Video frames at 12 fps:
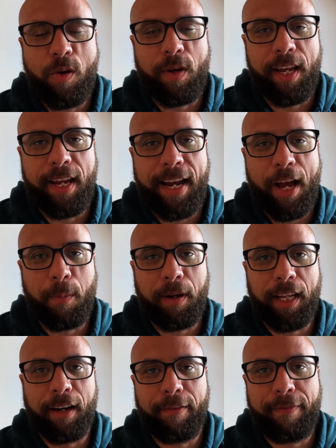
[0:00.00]
can help
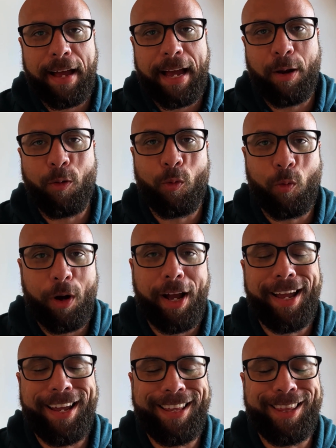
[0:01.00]
clarify
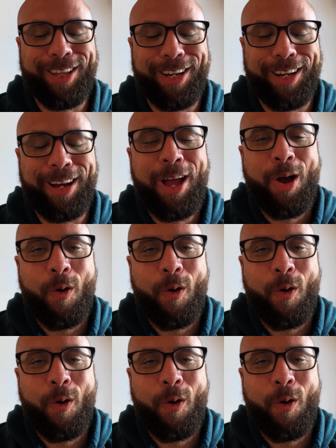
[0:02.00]
what in the